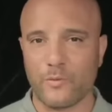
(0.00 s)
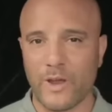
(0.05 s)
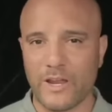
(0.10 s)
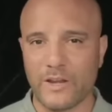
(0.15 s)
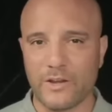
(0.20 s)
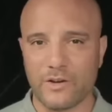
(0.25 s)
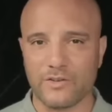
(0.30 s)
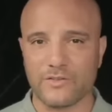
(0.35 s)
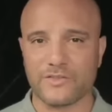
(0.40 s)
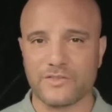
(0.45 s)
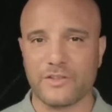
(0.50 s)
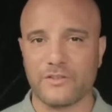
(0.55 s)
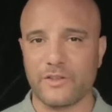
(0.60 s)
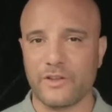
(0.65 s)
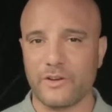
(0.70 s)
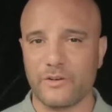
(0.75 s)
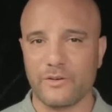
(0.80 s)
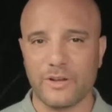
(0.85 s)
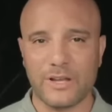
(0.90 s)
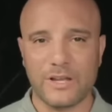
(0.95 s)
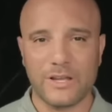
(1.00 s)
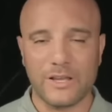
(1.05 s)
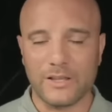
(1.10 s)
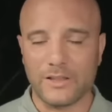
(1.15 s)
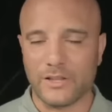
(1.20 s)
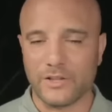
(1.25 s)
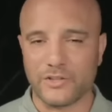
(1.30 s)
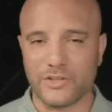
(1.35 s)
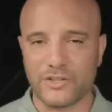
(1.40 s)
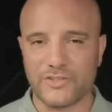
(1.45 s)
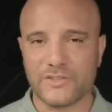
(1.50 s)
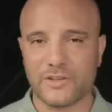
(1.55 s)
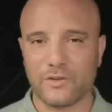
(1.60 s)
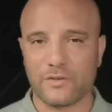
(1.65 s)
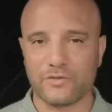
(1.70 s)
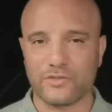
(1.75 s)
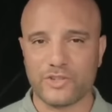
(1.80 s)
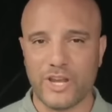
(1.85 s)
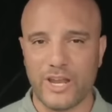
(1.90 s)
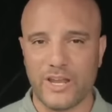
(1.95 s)
and their radars and their
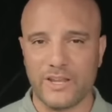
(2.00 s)
logistical